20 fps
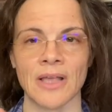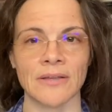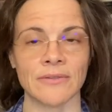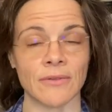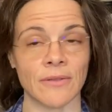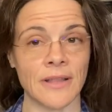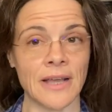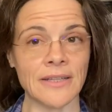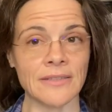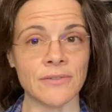
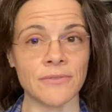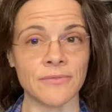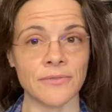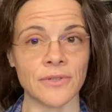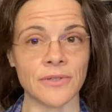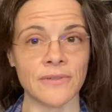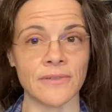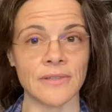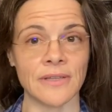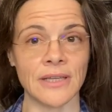So that's the
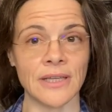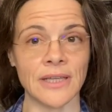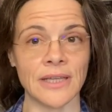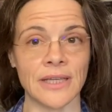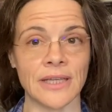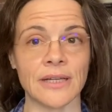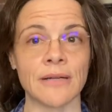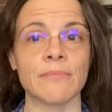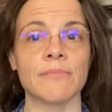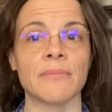first thing
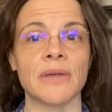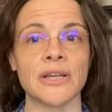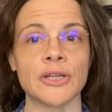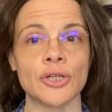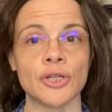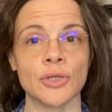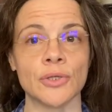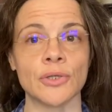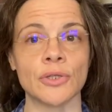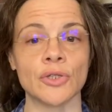here. Make
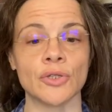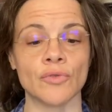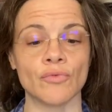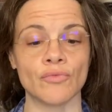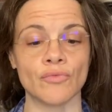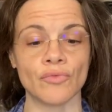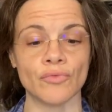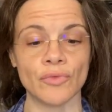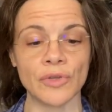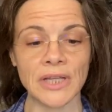sure you
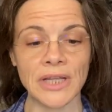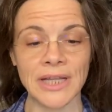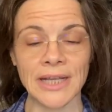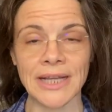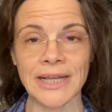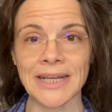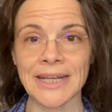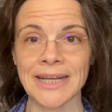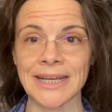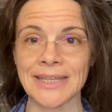
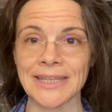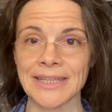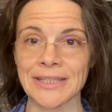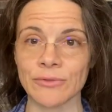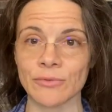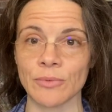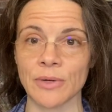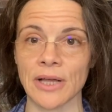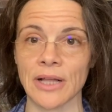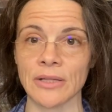really clean
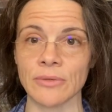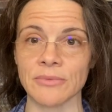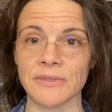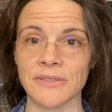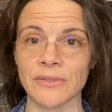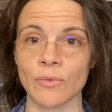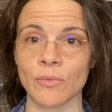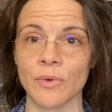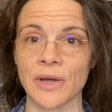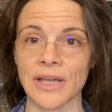it well
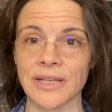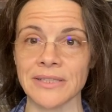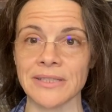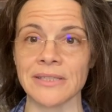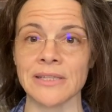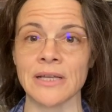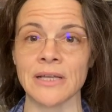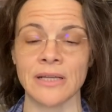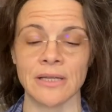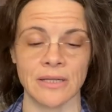with a wet
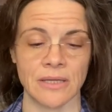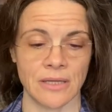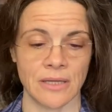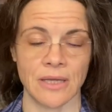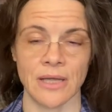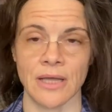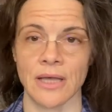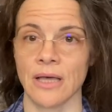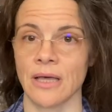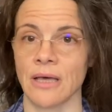
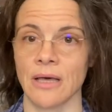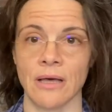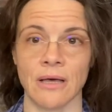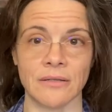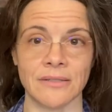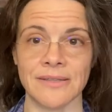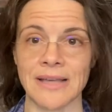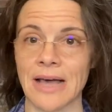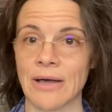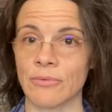uh,
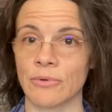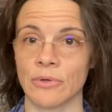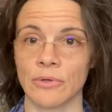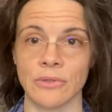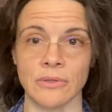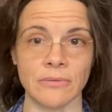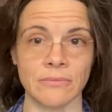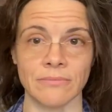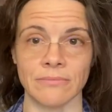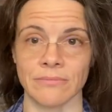
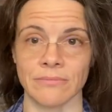towel.